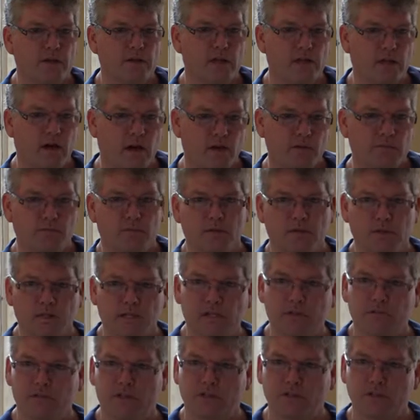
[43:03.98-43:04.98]
the
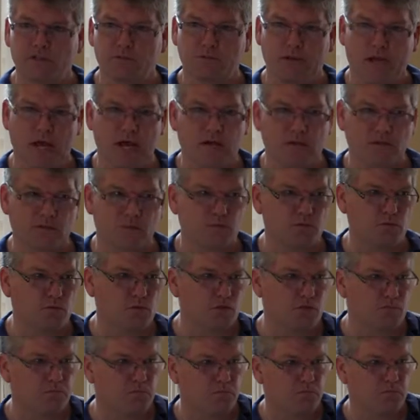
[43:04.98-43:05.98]
unbelieving spouse
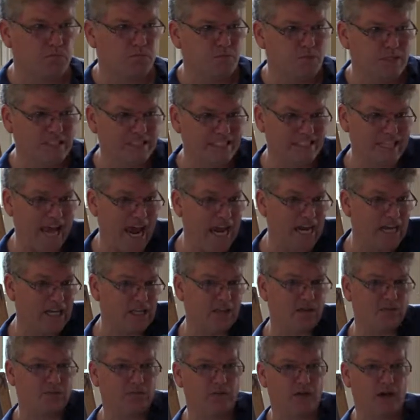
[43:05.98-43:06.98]
was
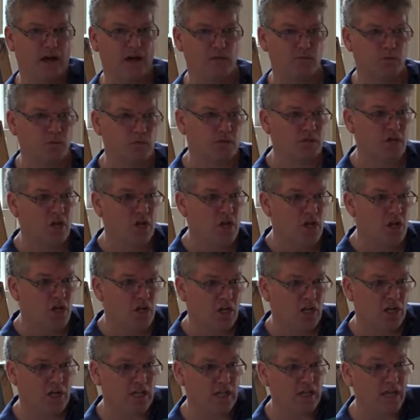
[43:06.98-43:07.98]
sanctified, was
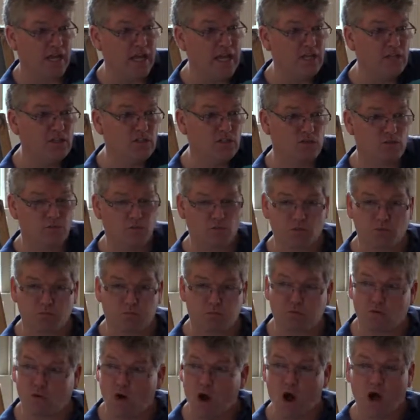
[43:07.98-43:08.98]
cleansed, was
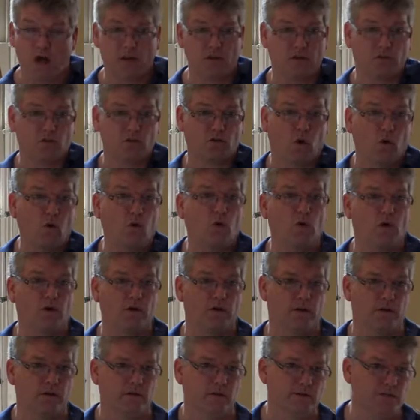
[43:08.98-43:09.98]
brought
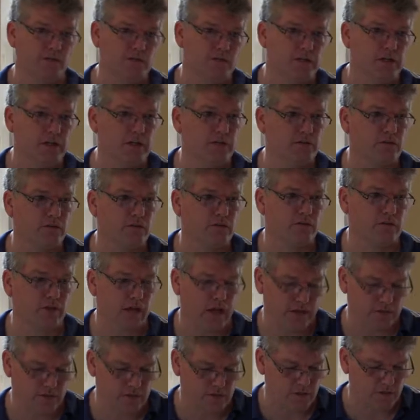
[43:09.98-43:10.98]
toward Jesus
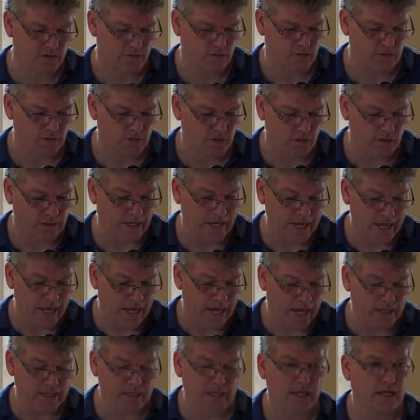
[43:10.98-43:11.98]
as this result.
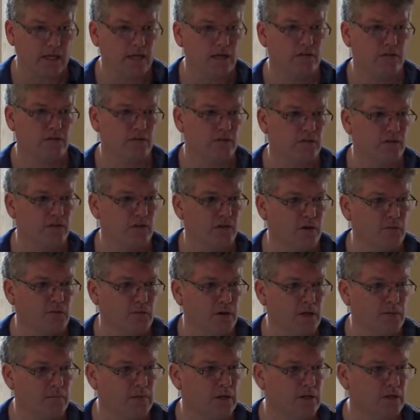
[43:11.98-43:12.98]
And the kids the same
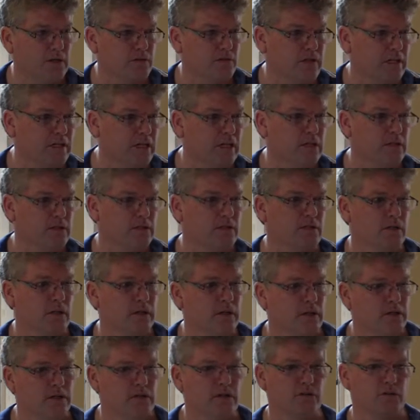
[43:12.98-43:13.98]
way, because kids,
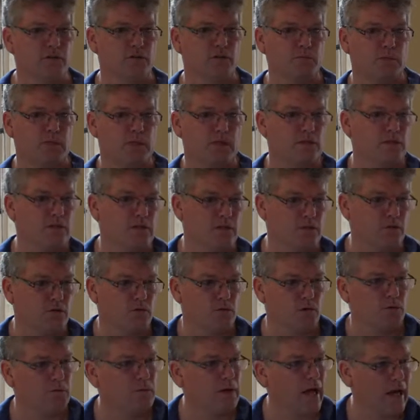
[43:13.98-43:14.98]
there's some kids in the
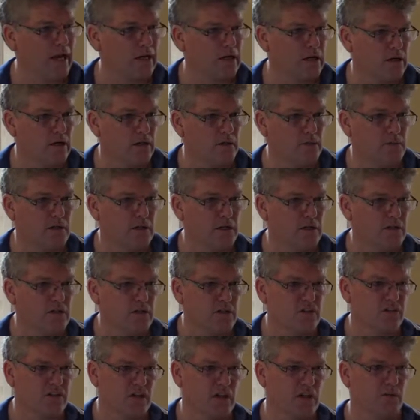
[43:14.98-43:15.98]
room. I'd call them kids
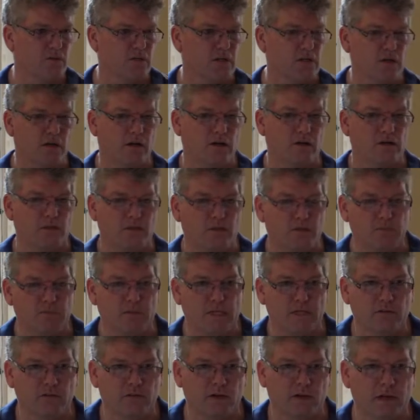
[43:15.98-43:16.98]
because anyone younger than
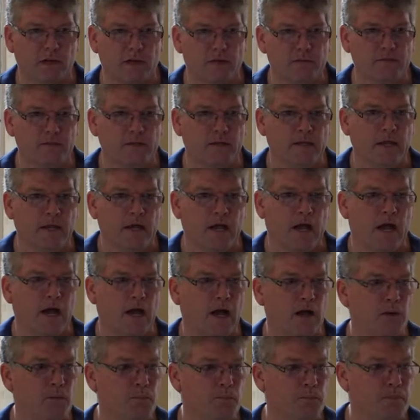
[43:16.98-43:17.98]
me is a kid.
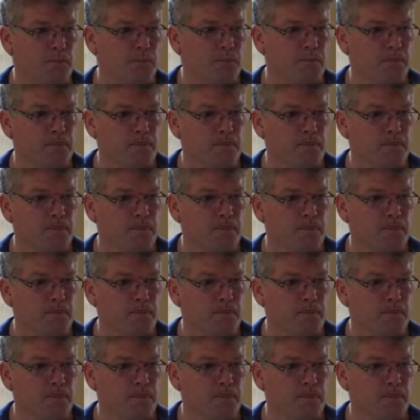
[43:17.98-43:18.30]
Um,